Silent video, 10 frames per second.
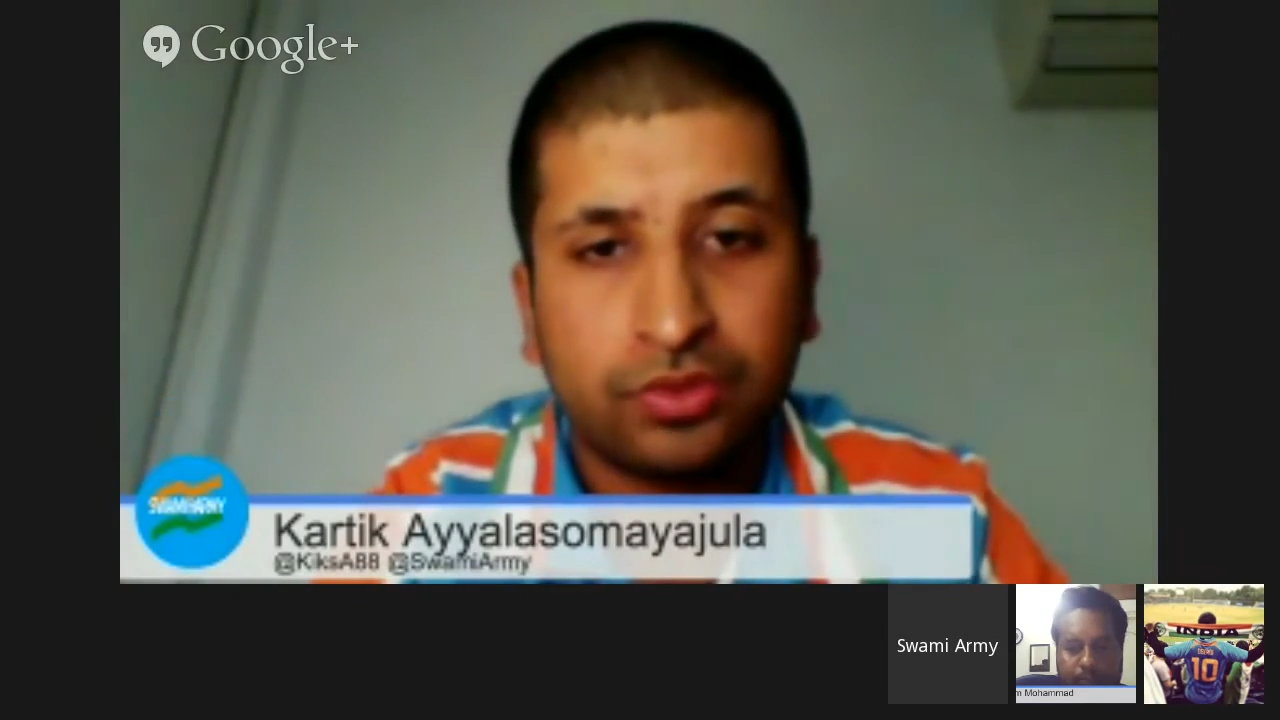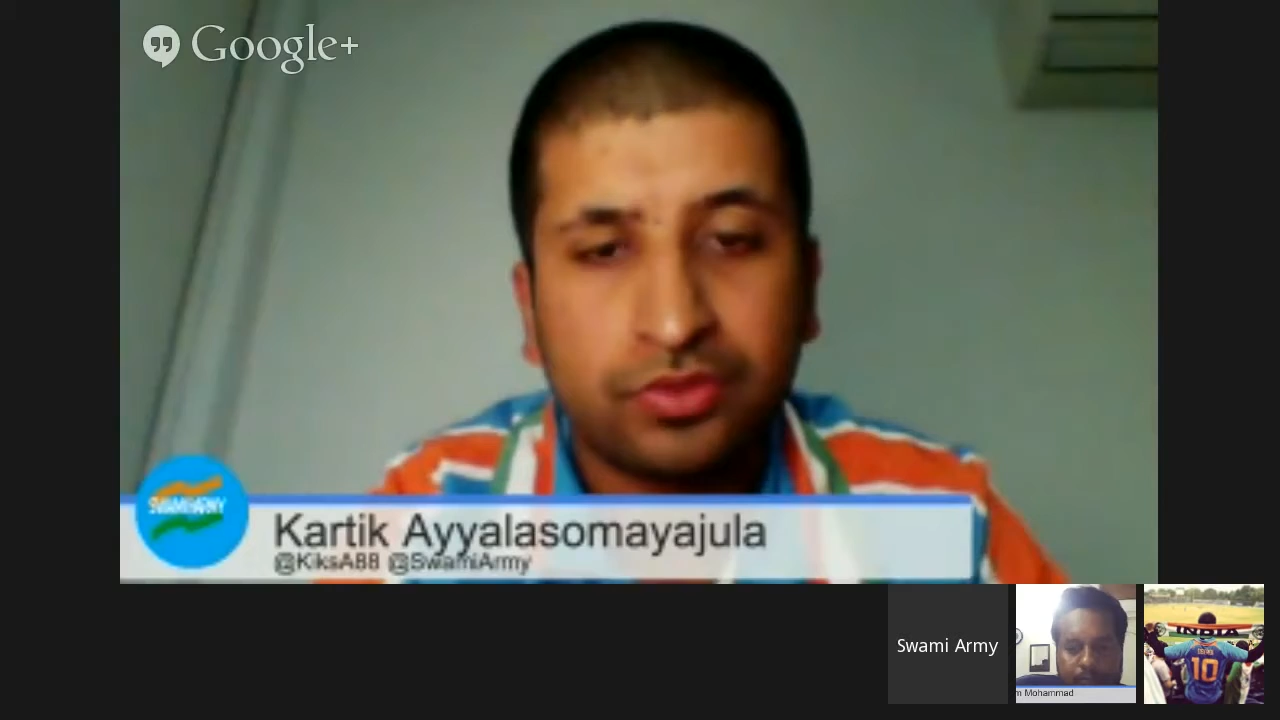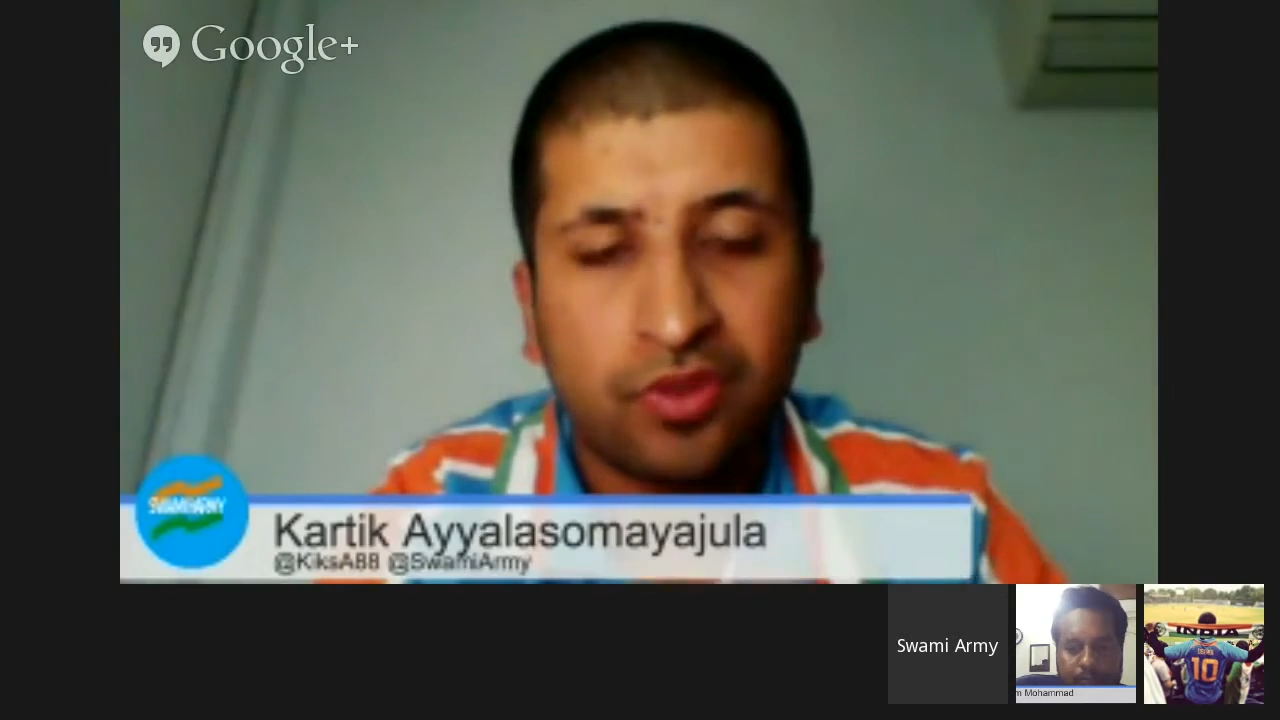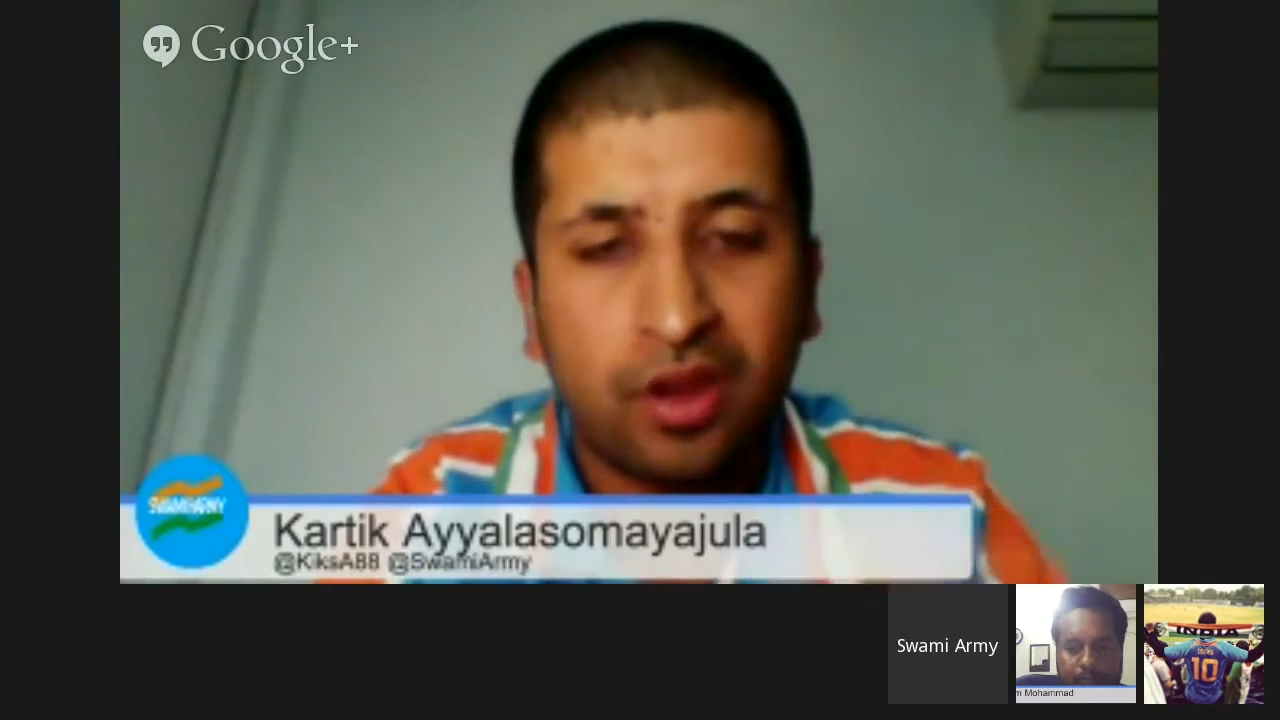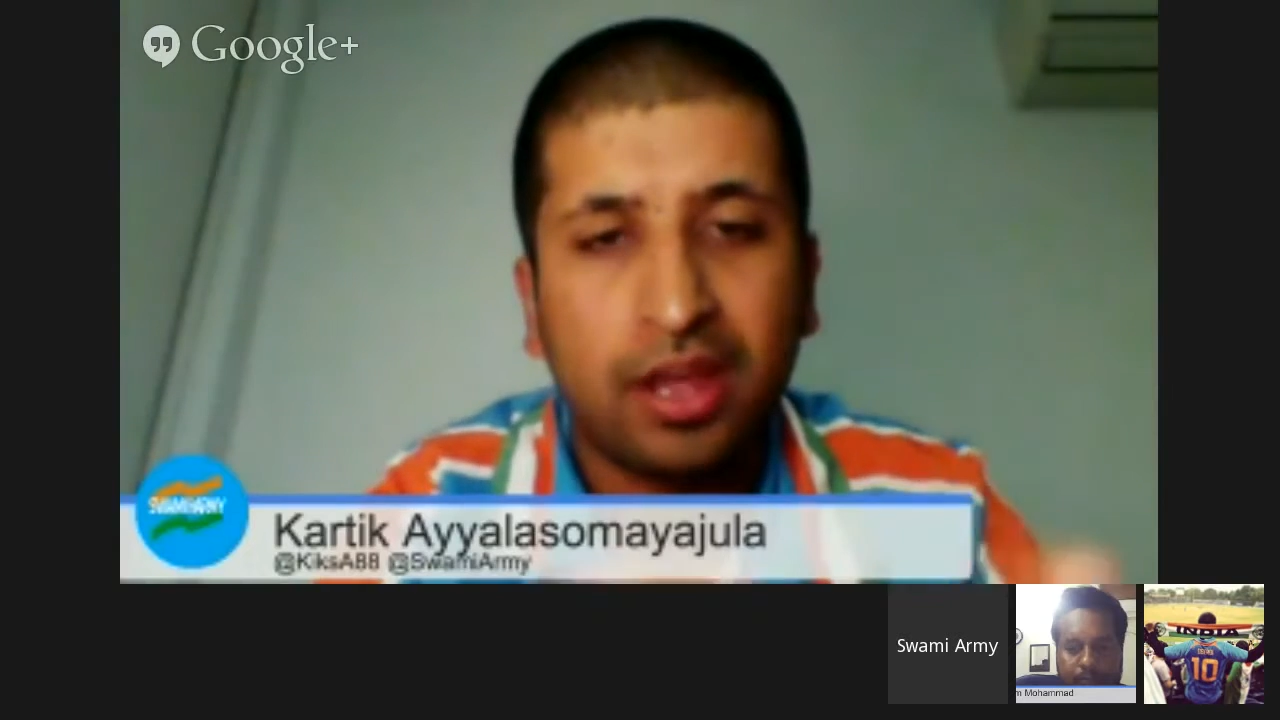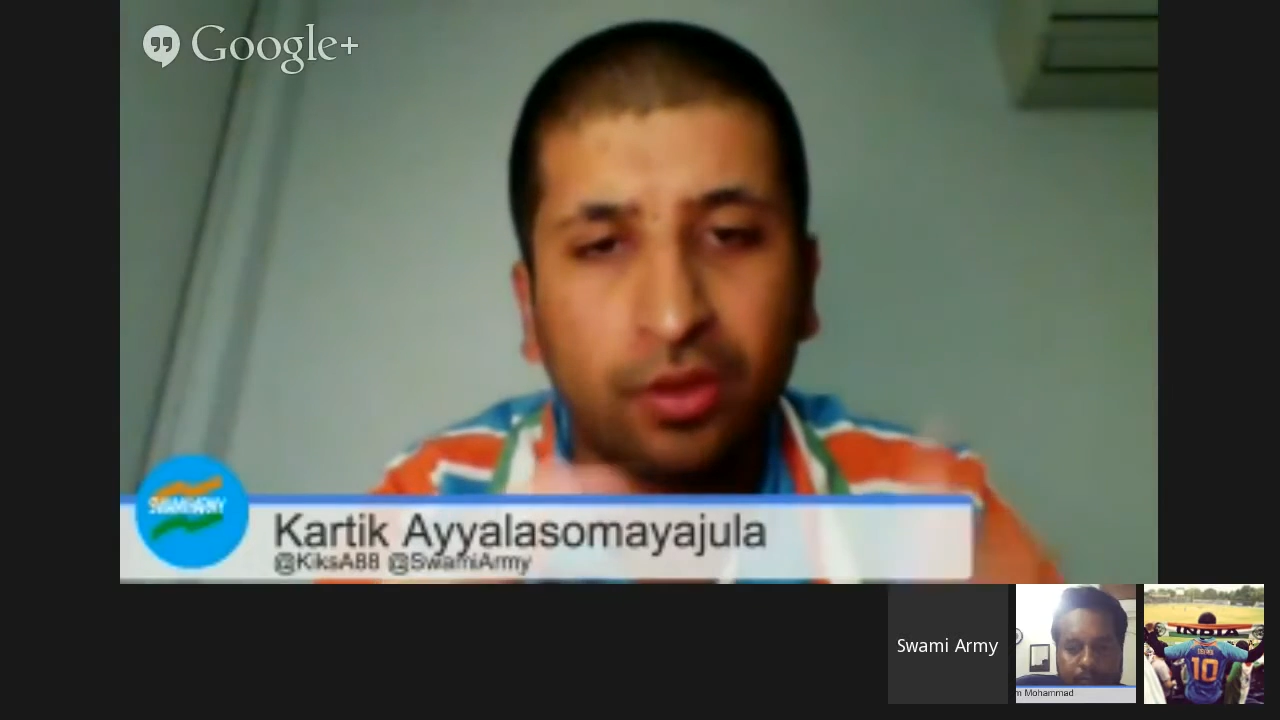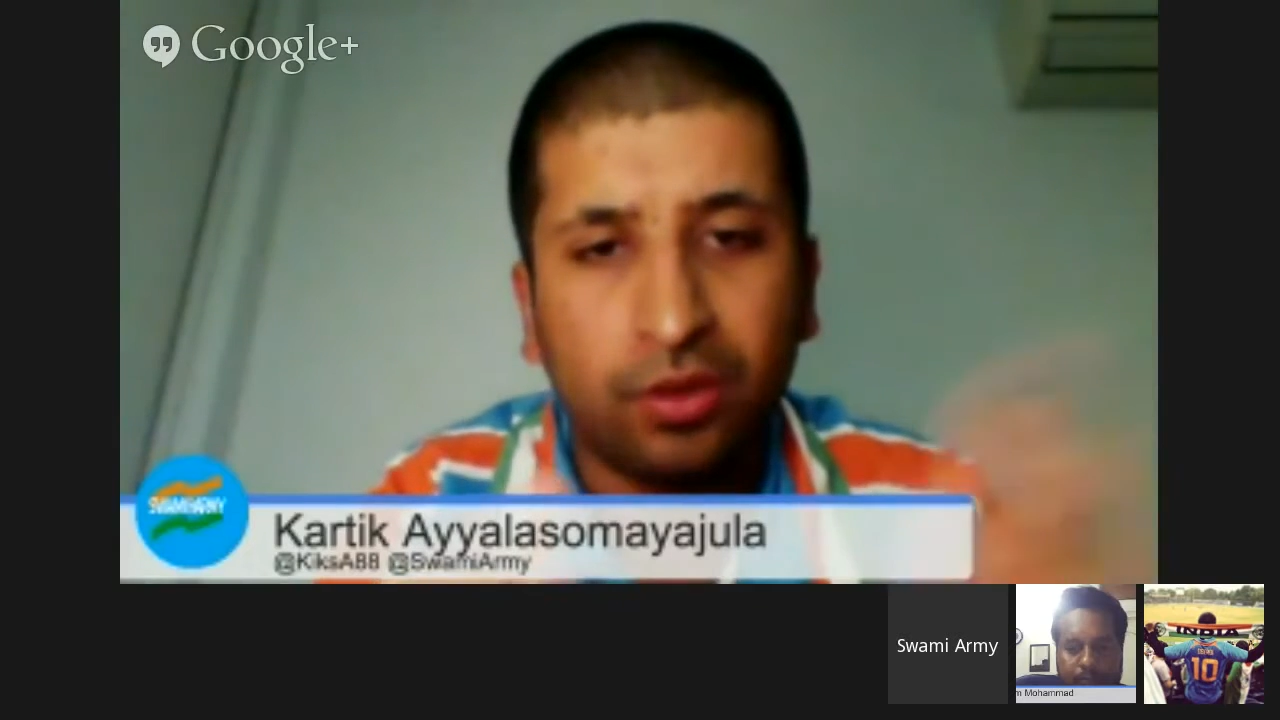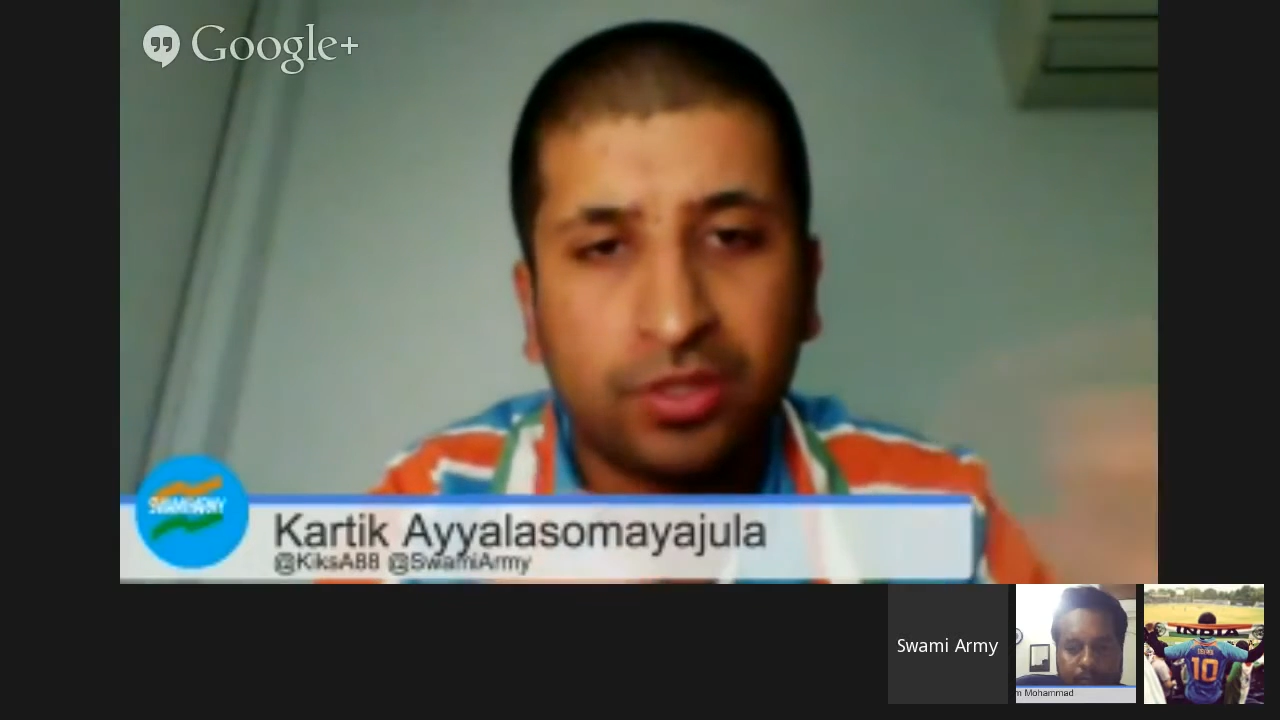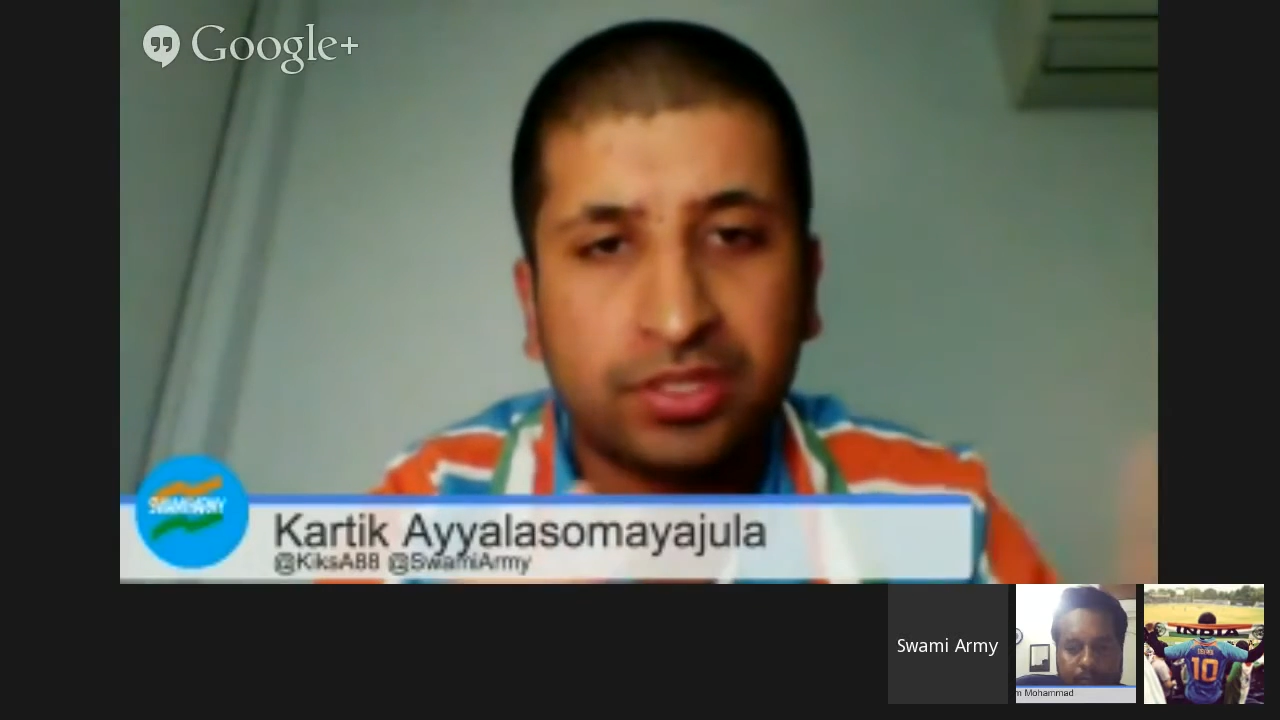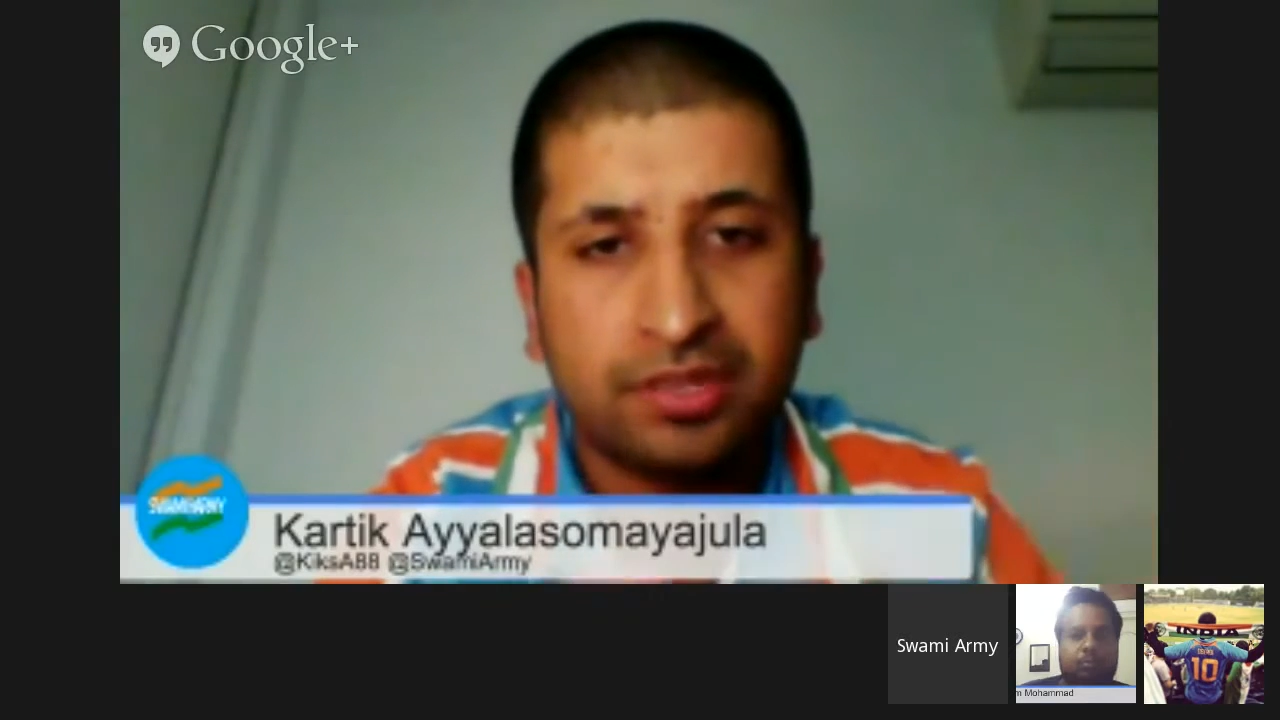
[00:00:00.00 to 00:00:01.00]
try
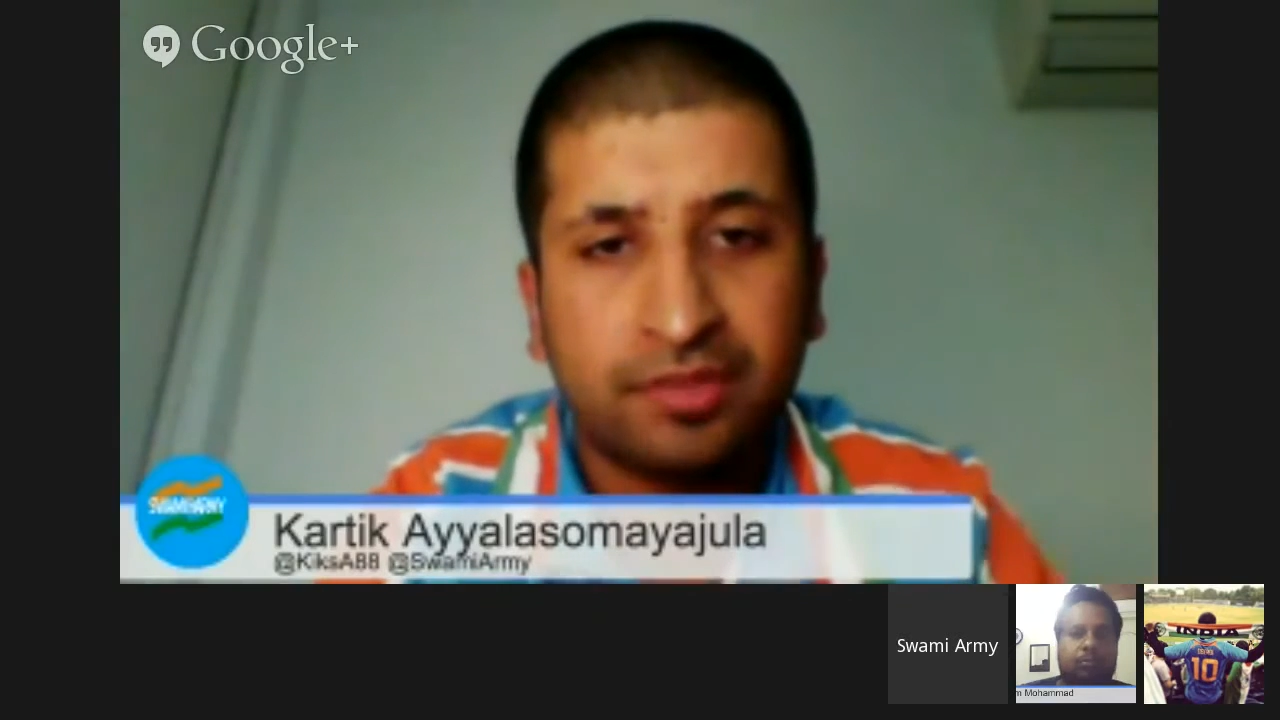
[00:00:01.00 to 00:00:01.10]
all sorts